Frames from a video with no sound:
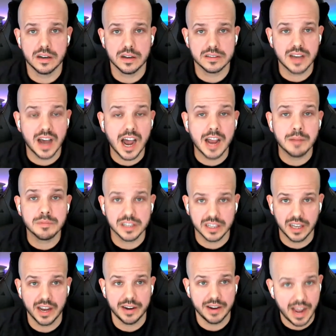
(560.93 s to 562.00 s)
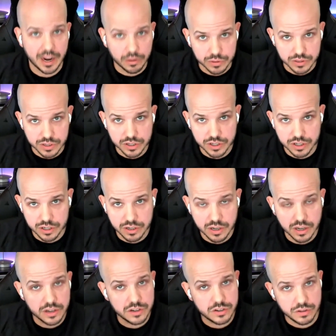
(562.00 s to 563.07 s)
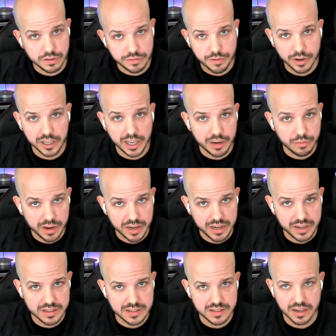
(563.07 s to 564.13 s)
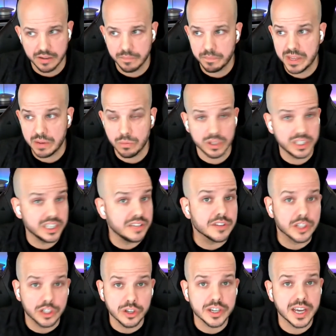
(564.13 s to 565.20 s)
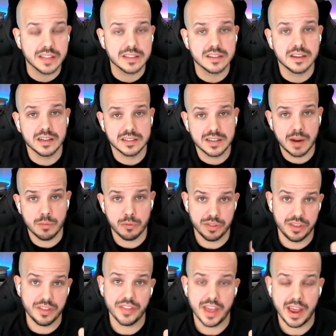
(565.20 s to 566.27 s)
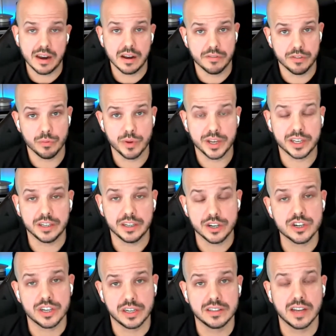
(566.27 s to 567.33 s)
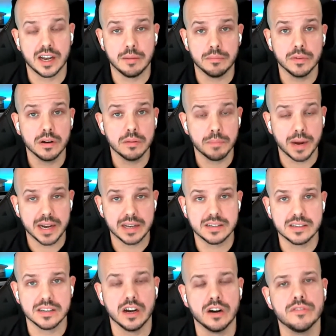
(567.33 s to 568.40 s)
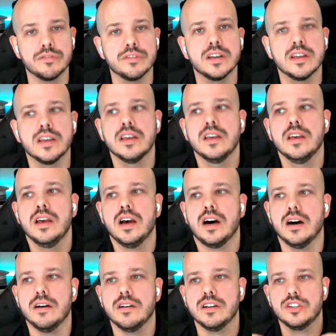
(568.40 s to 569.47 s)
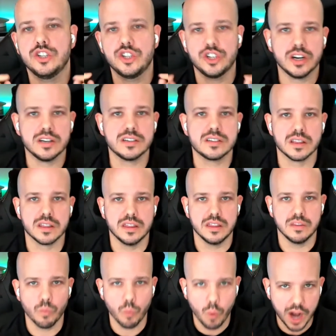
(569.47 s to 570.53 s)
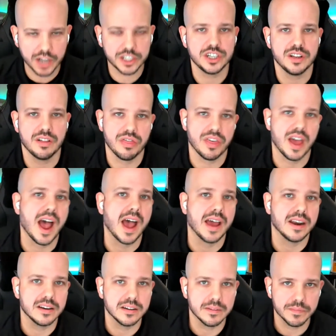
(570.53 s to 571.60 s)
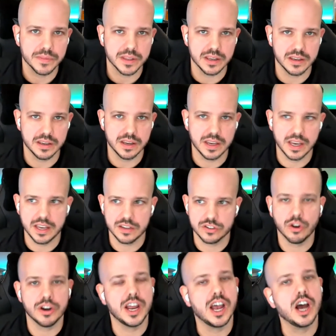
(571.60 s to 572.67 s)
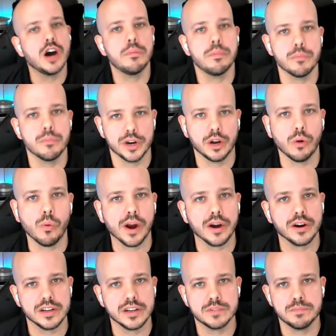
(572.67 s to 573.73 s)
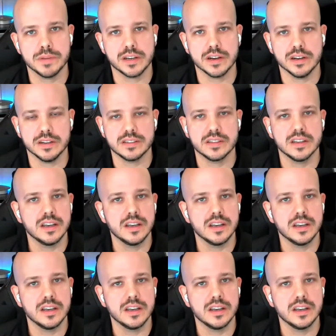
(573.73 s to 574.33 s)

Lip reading: time to line, acquisition to the front line ready to sell. And we'll even look at a time within that of the reconditioning time by itself. Just watching that is going to help bring awareness because,